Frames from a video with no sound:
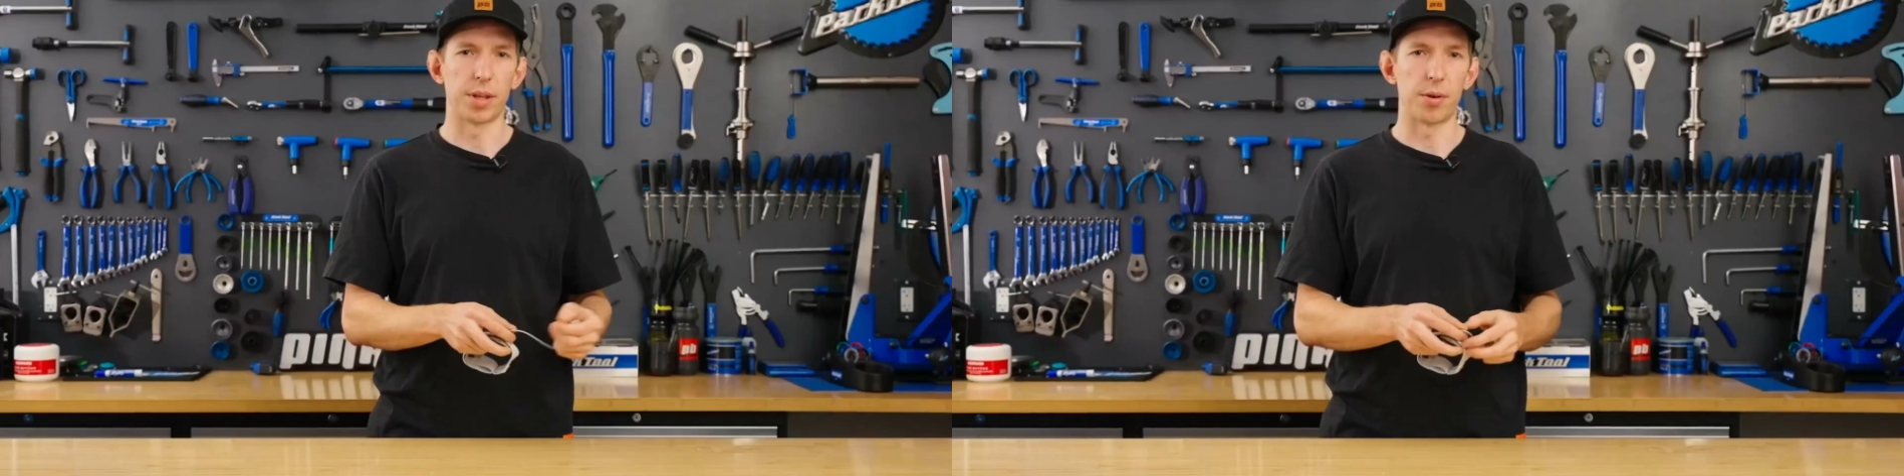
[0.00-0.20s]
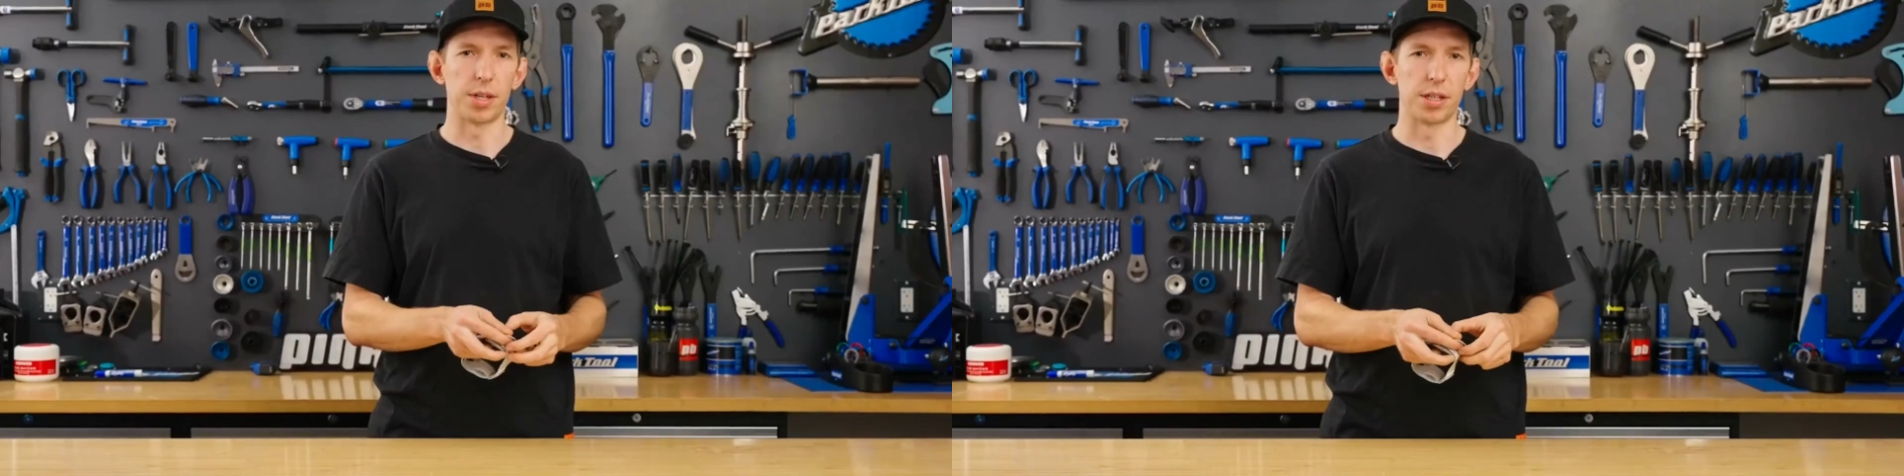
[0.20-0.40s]

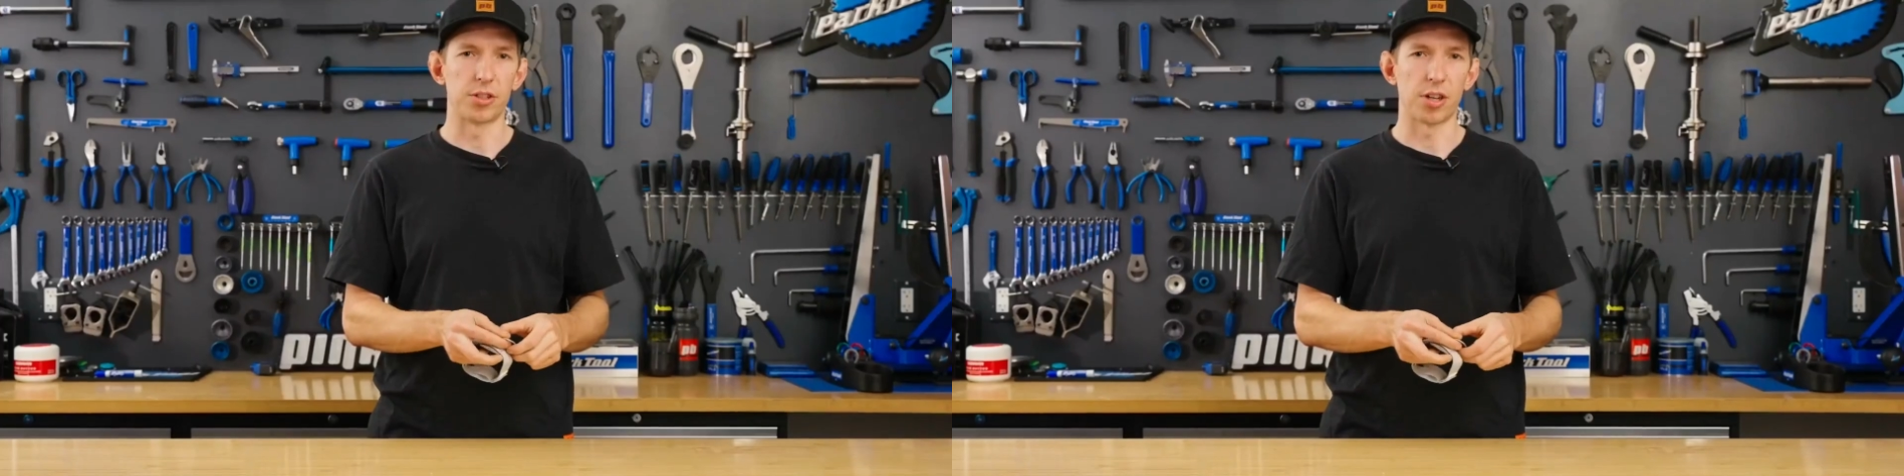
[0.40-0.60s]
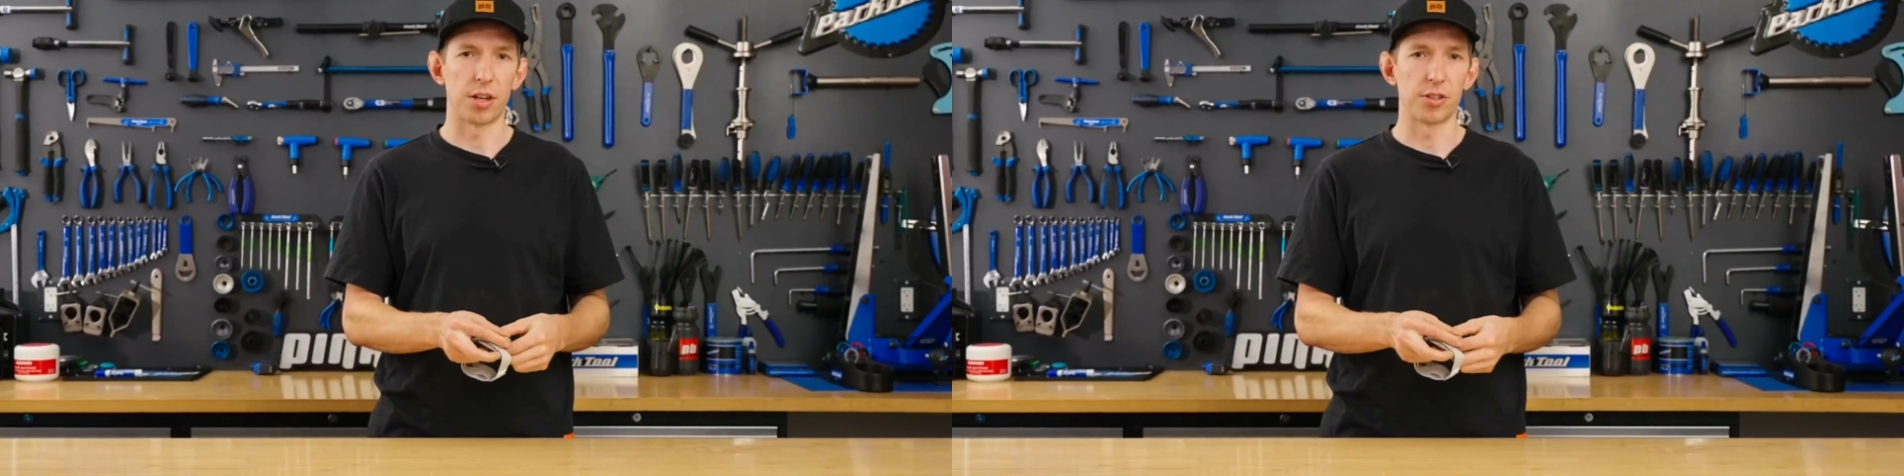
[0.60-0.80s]
without needing a
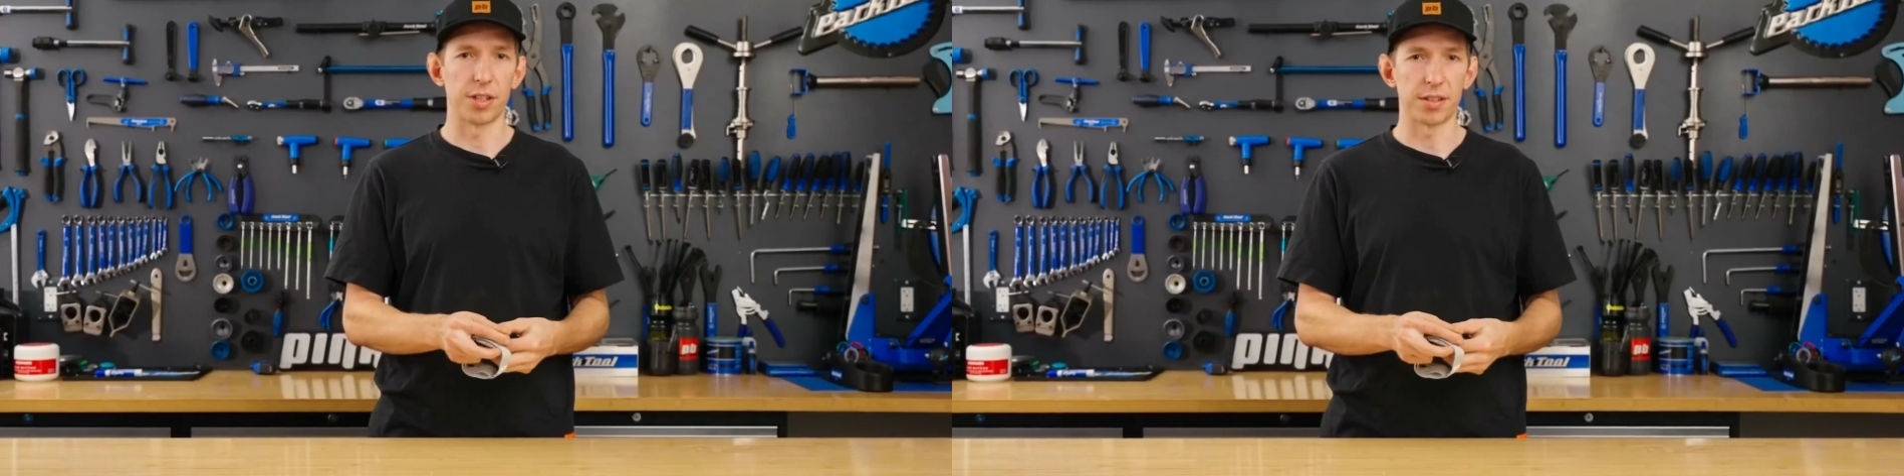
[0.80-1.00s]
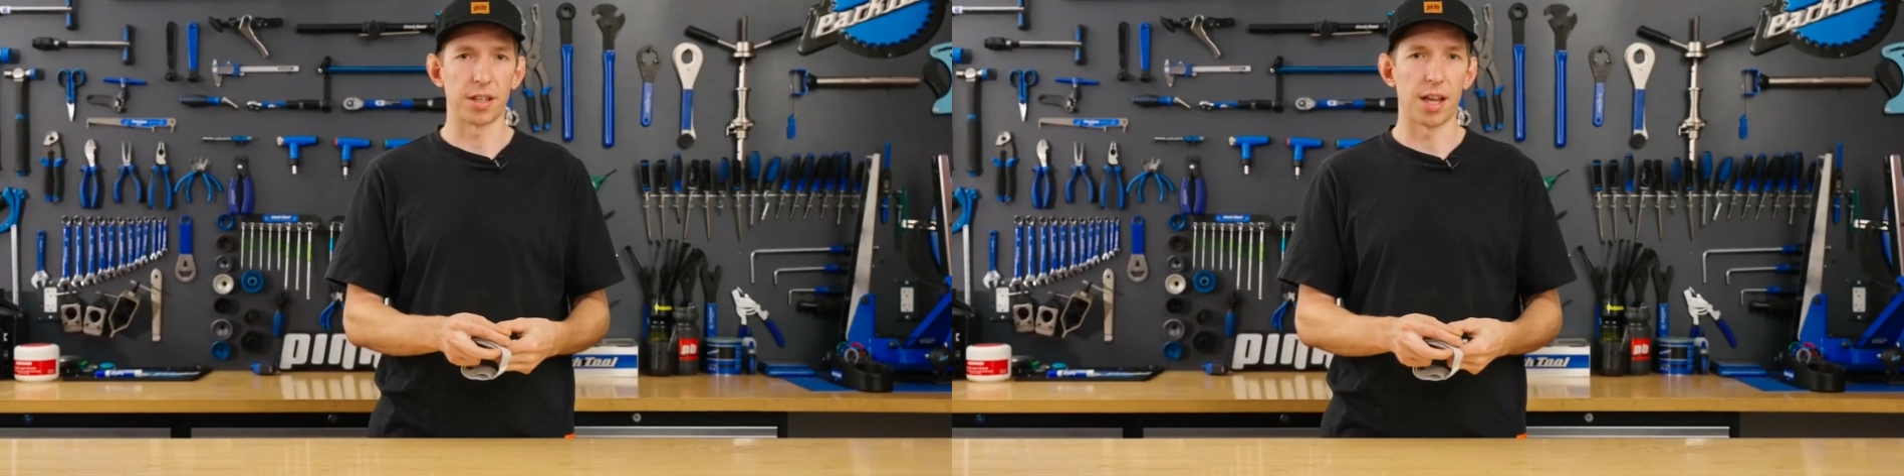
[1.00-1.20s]
charge, so that's a